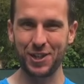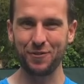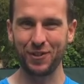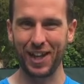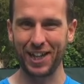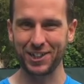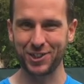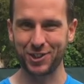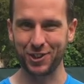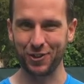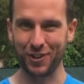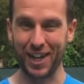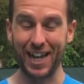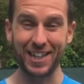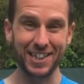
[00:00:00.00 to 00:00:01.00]
Eve last year?
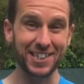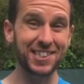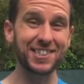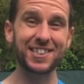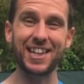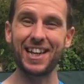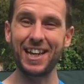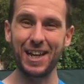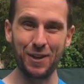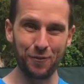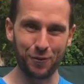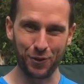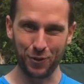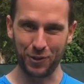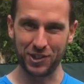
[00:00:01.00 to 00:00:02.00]
Okay, this is going to
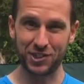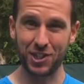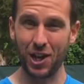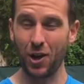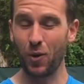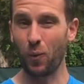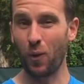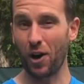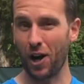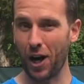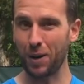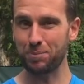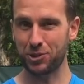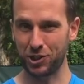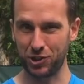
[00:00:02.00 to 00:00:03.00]
influence what
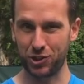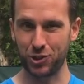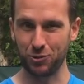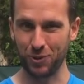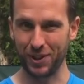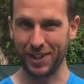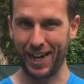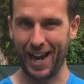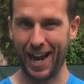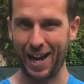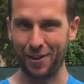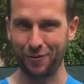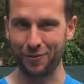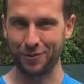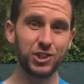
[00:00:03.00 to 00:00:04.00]
options you really
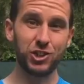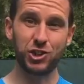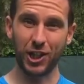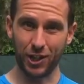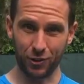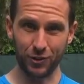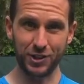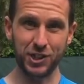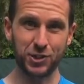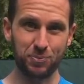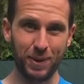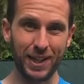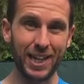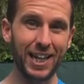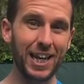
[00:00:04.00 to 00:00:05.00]
have. Generally
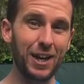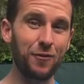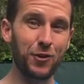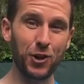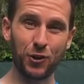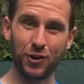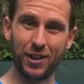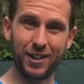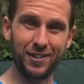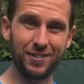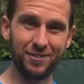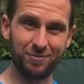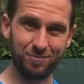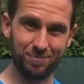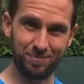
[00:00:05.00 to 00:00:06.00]
speaking, if you're
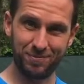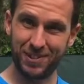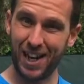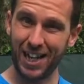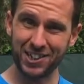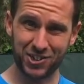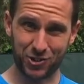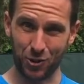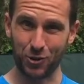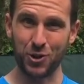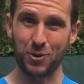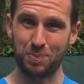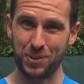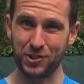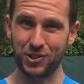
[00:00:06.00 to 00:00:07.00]
in not so
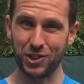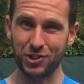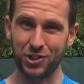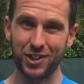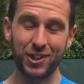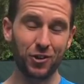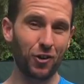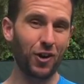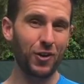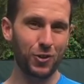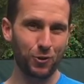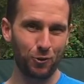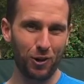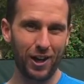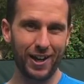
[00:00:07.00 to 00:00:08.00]
good position, you're on
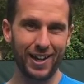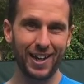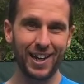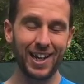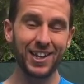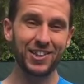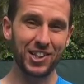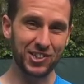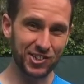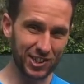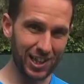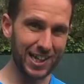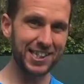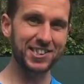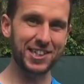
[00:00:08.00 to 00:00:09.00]
the run, the
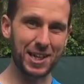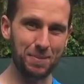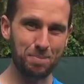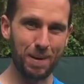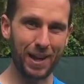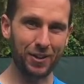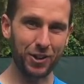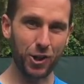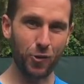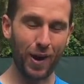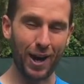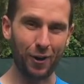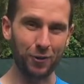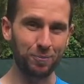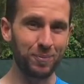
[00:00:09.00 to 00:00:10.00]
slice can bail you
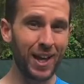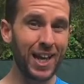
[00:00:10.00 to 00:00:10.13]
out.